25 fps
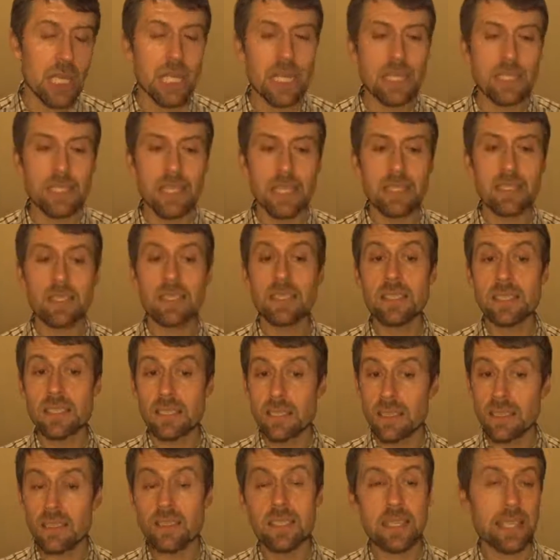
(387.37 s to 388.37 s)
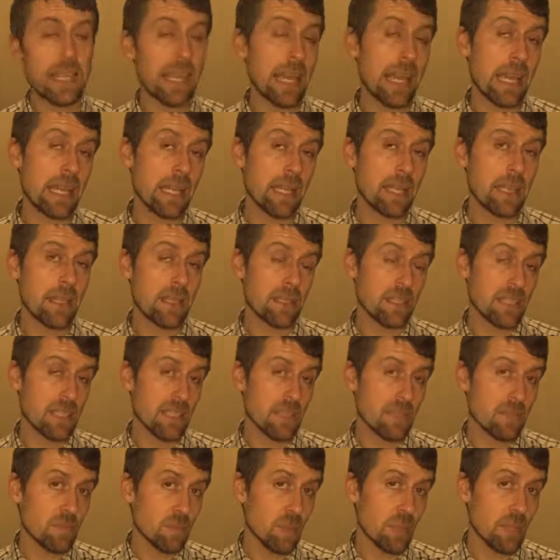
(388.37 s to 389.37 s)
That is still, again, still
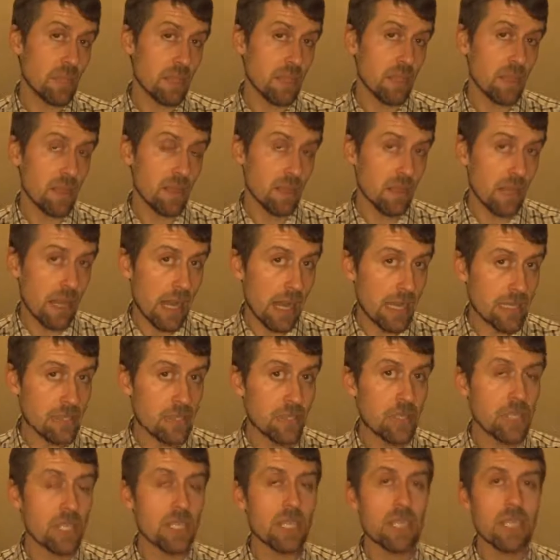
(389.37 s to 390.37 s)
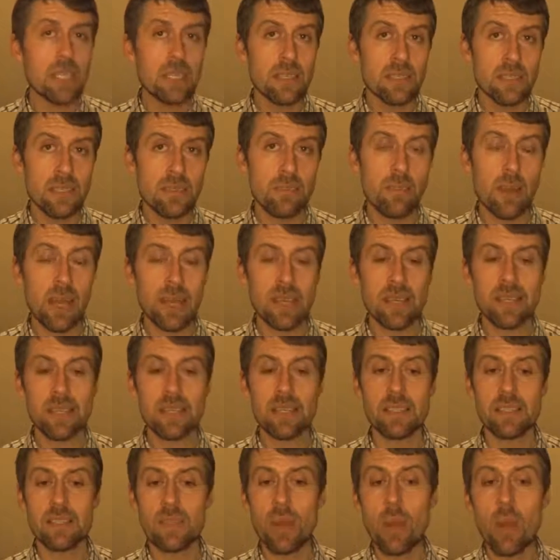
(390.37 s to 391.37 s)
speaking under the
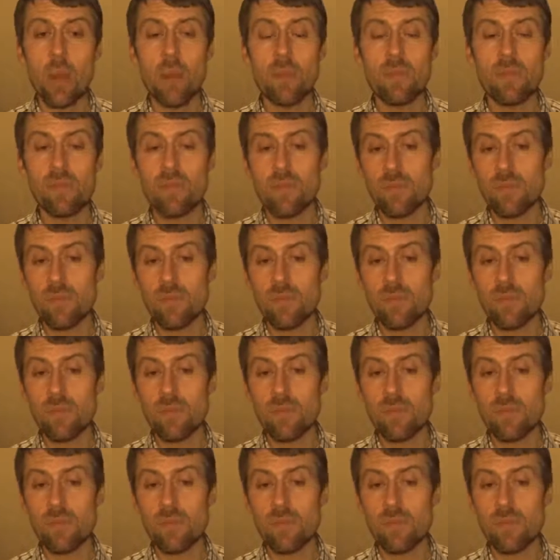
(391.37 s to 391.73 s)
market of